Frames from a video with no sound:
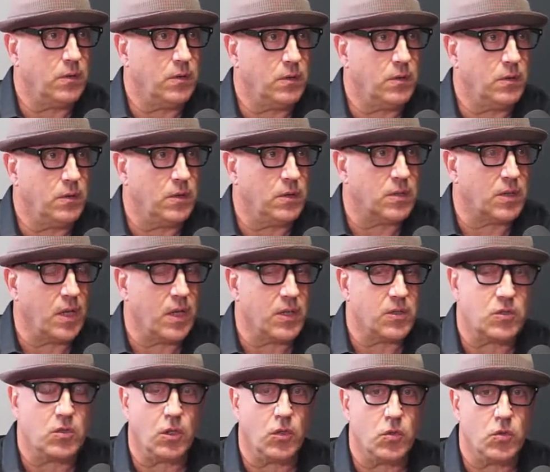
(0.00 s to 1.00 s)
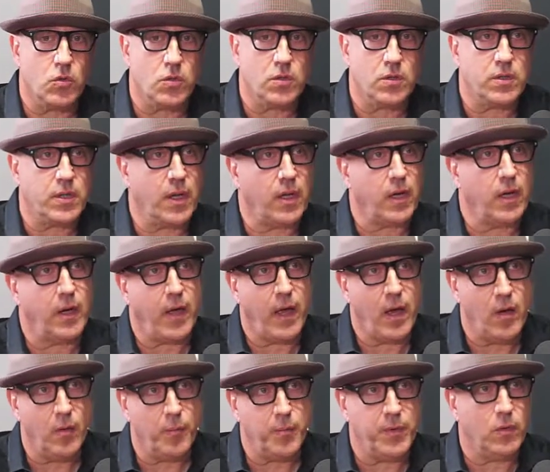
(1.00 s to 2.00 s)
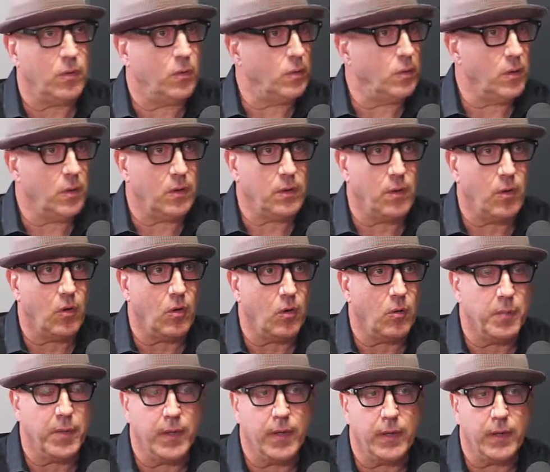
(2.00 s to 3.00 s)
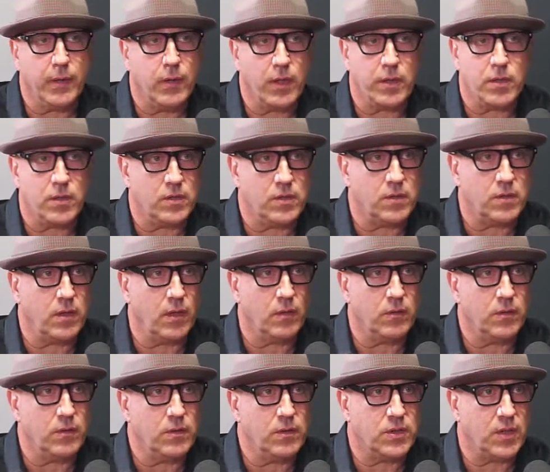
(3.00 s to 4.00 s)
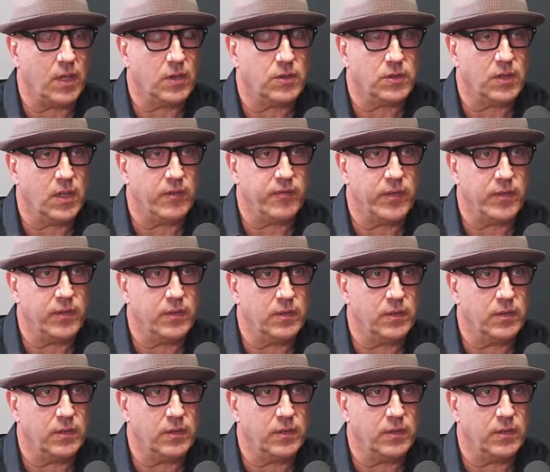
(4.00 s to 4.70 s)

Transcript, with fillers: discuss solutions that are going to help you the whole bit, not just, you know, sell stuff and,